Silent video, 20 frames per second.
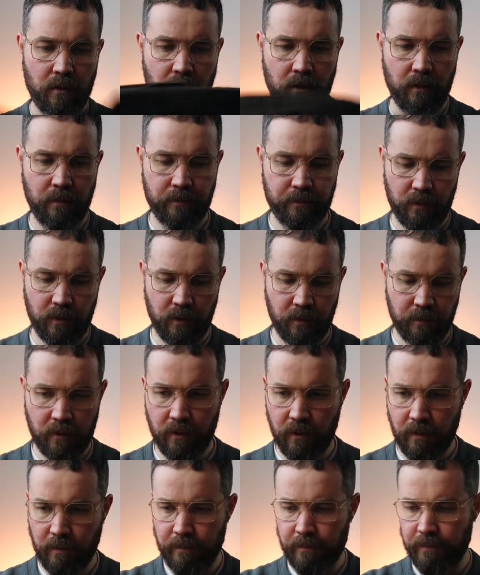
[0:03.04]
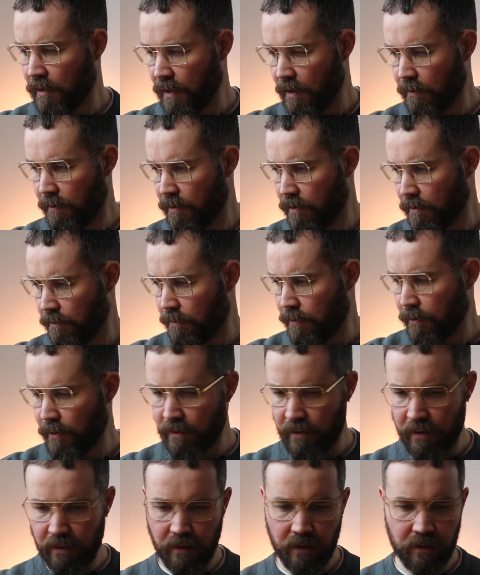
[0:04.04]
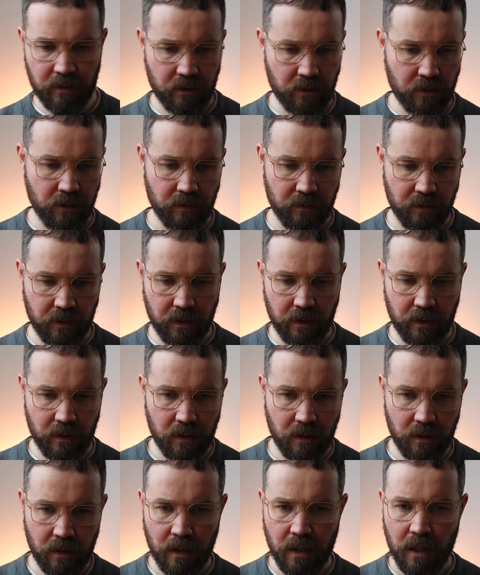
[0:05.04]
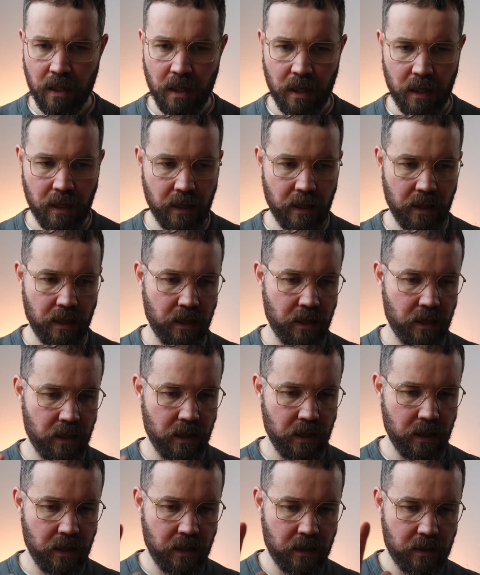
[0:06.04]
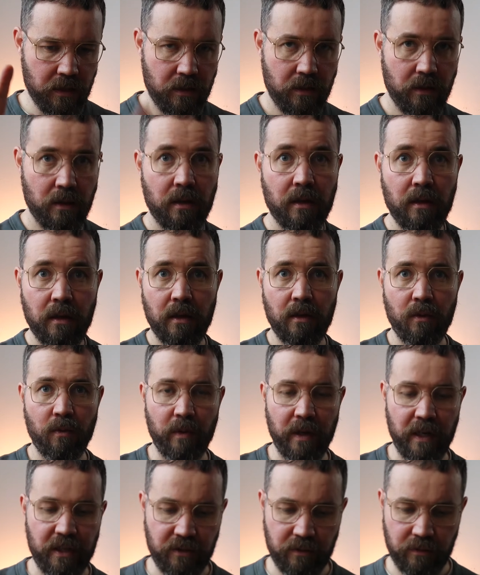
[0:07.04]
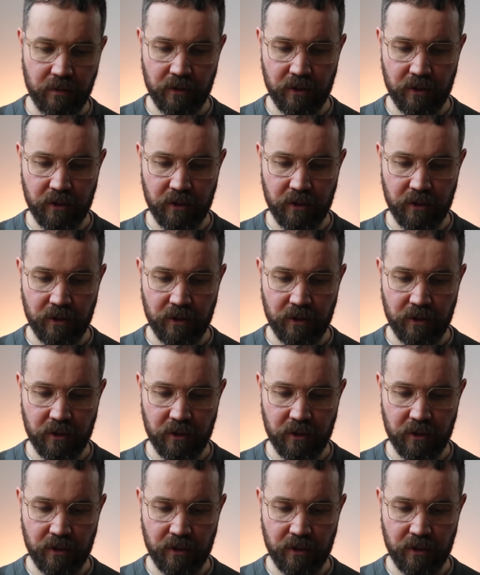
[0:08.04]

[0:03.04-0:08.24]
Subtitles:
Dope. Labels and pointy things can go over there. And Western